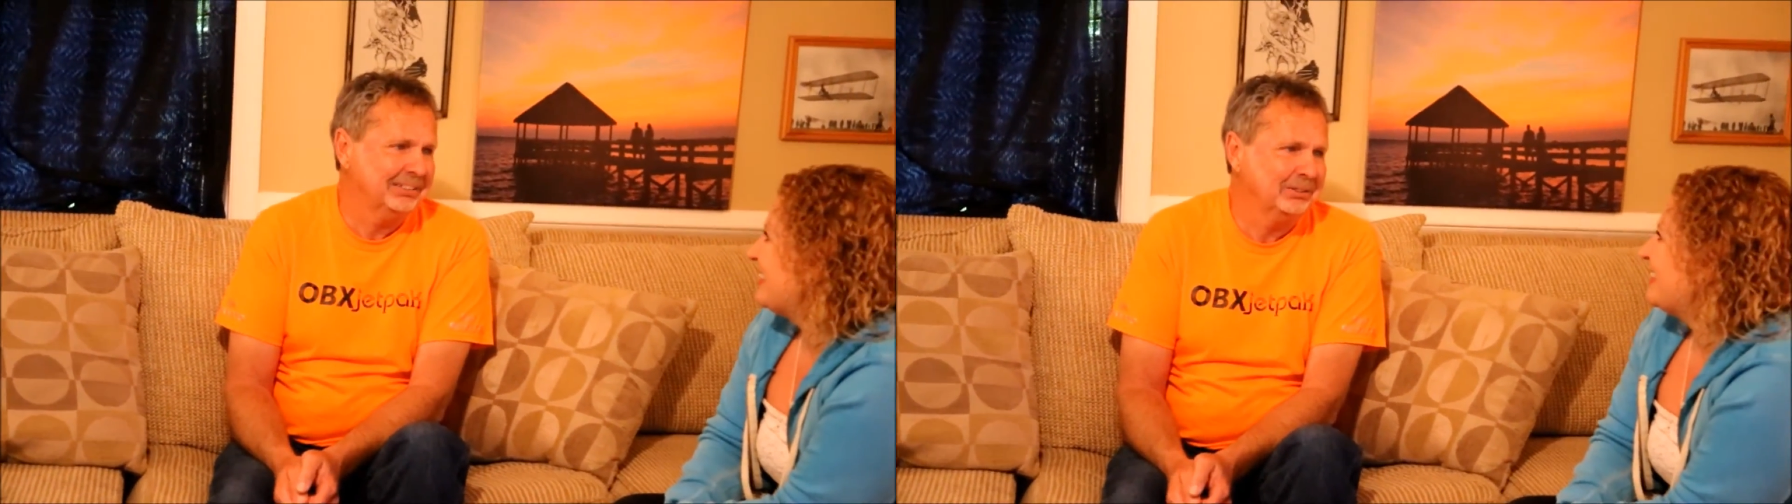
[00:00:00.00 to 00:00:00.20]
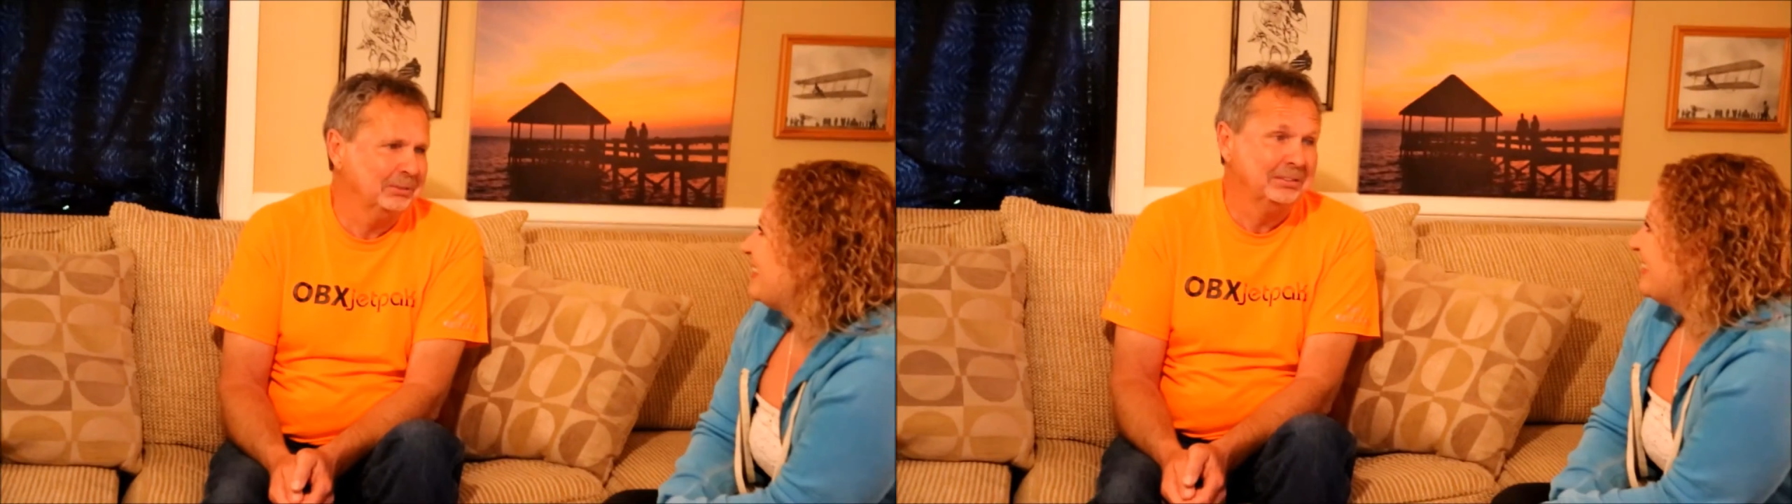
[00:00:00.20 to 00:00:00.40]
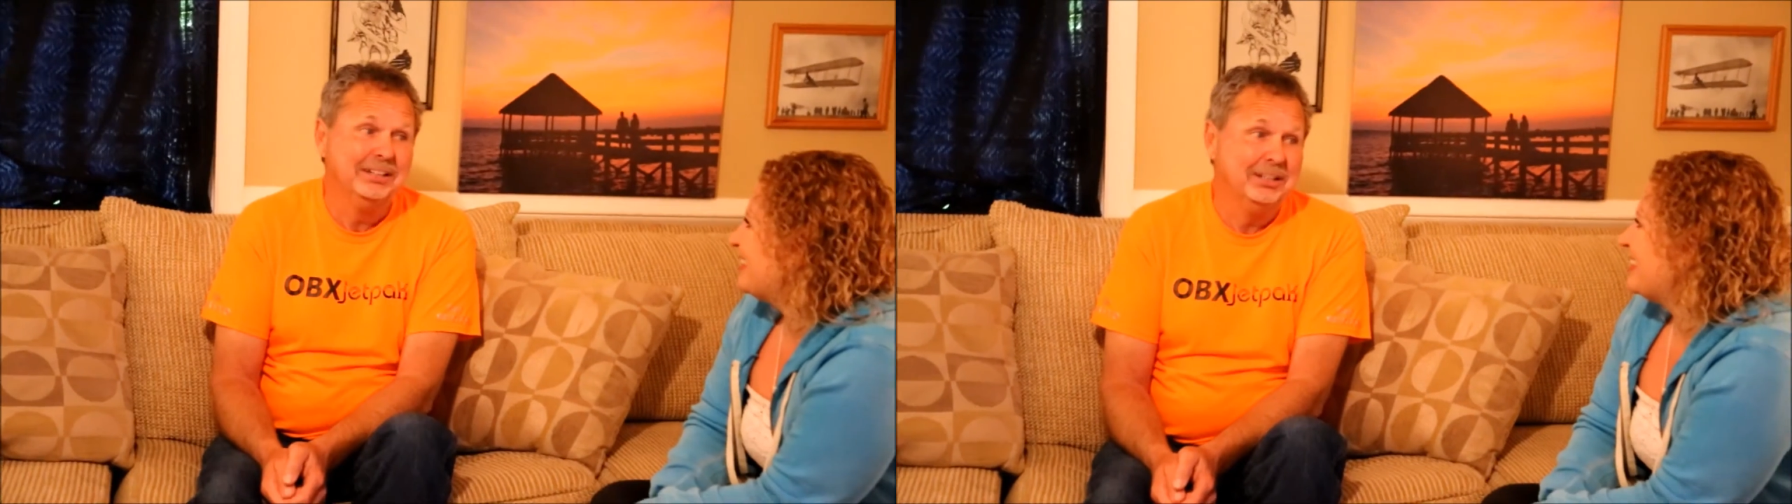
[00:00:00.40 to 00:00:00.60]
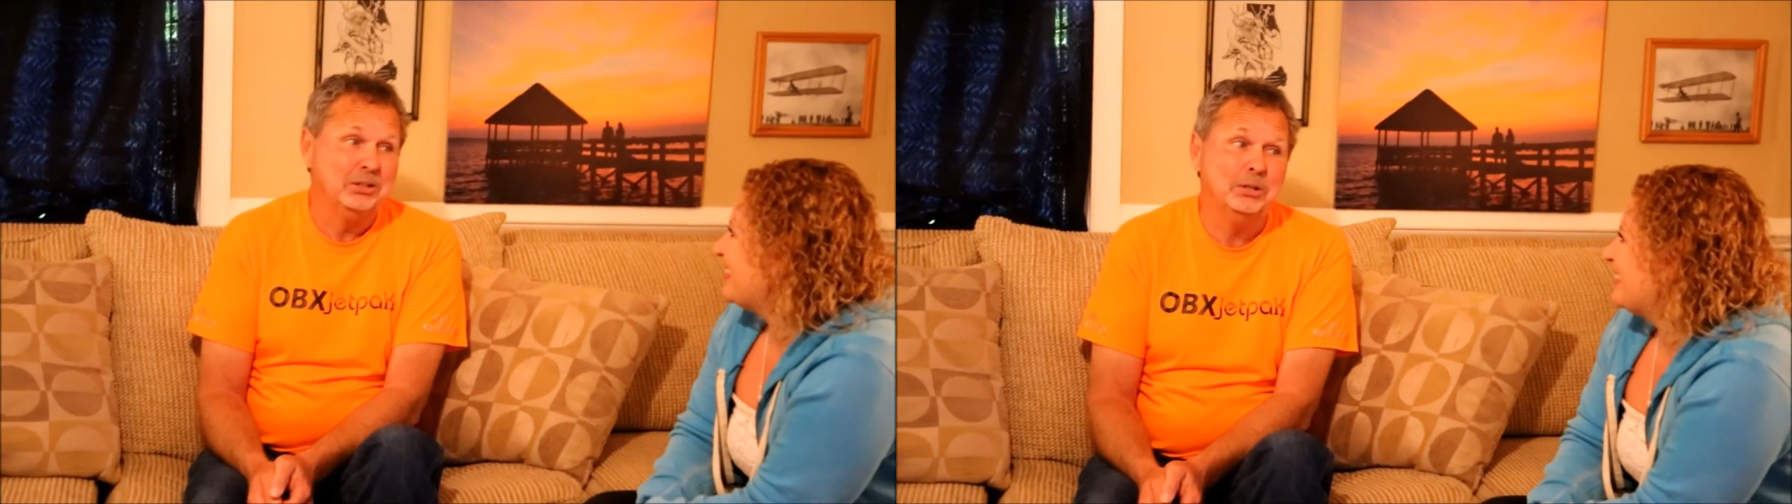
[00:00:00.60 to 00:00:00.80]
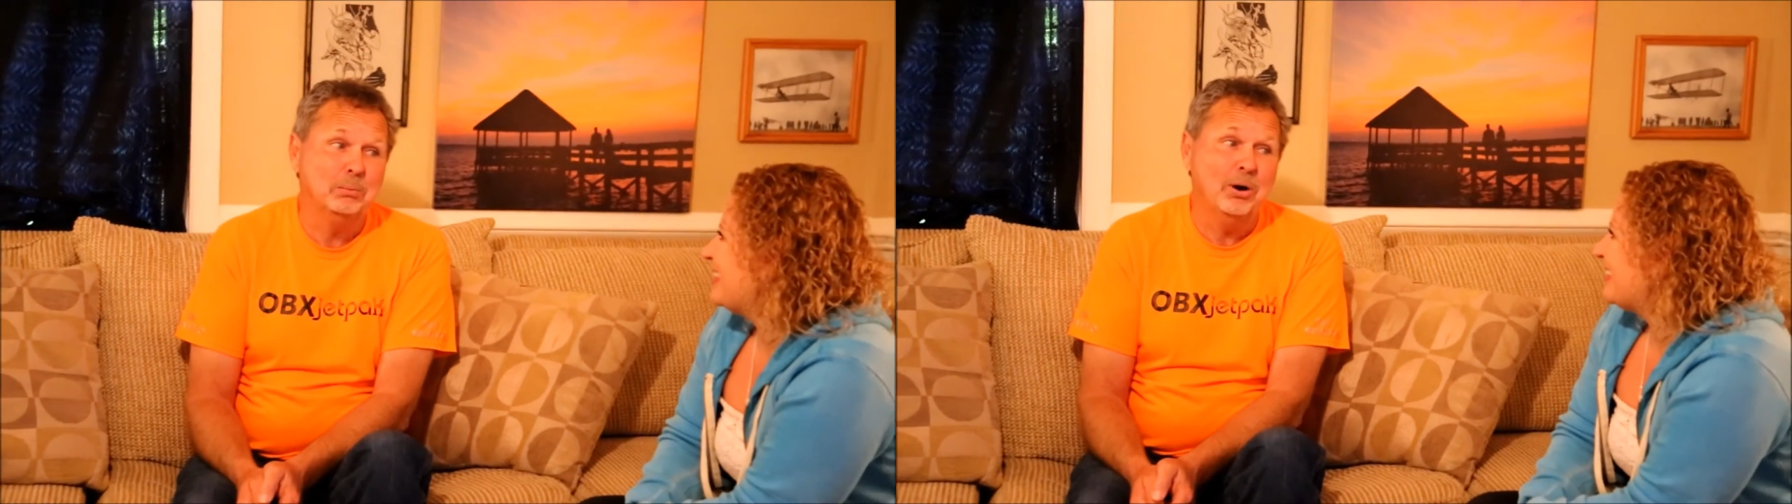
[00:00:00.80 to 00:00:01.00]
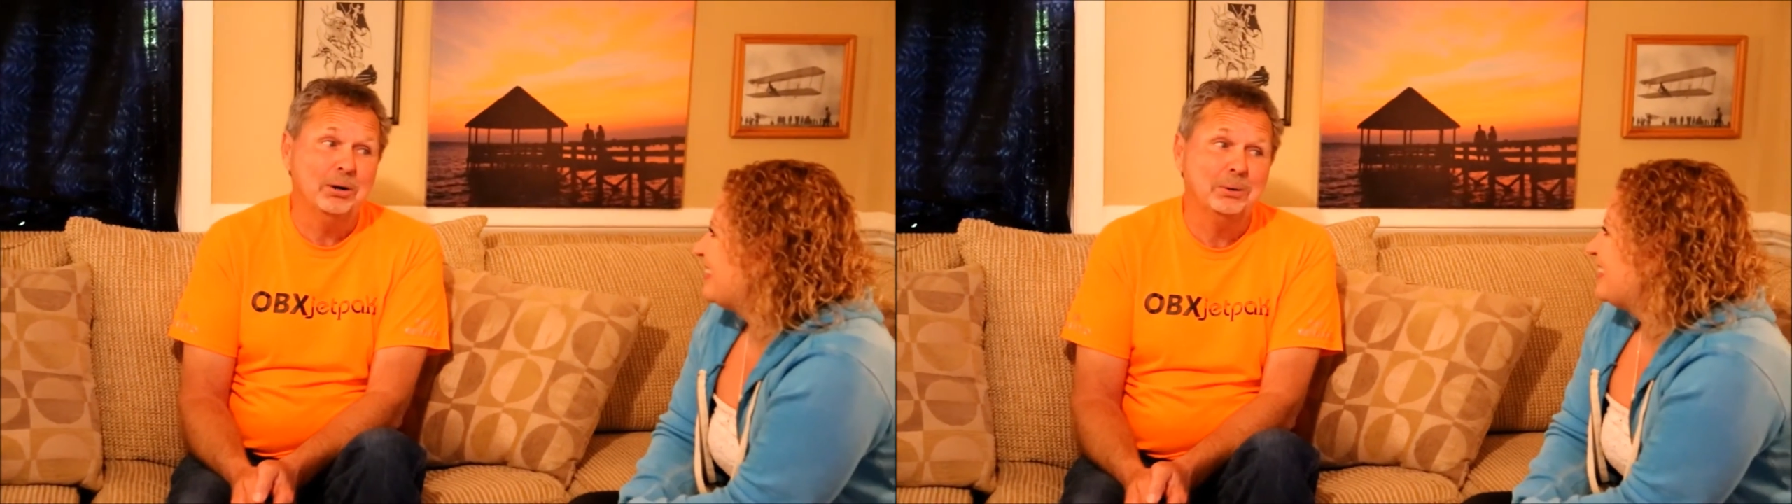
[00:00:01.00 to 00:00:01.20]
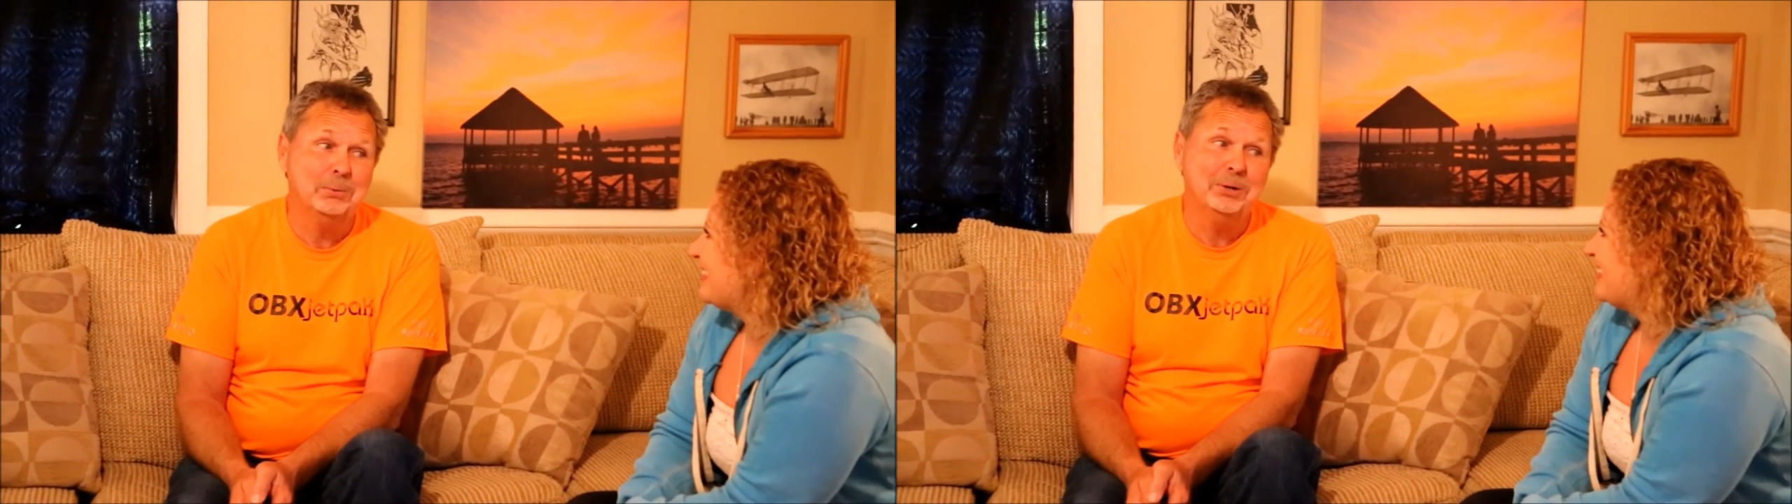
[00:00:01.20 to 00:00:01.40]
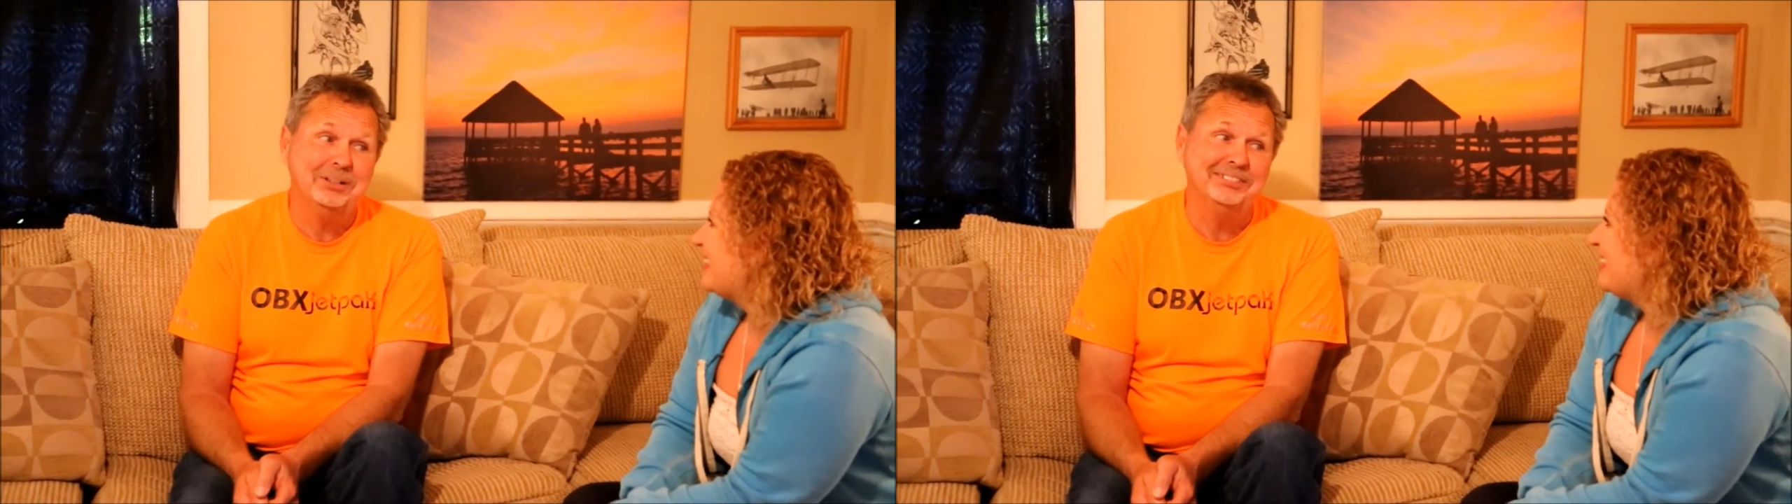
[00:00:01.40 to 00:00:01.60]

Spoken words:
You can walk on water.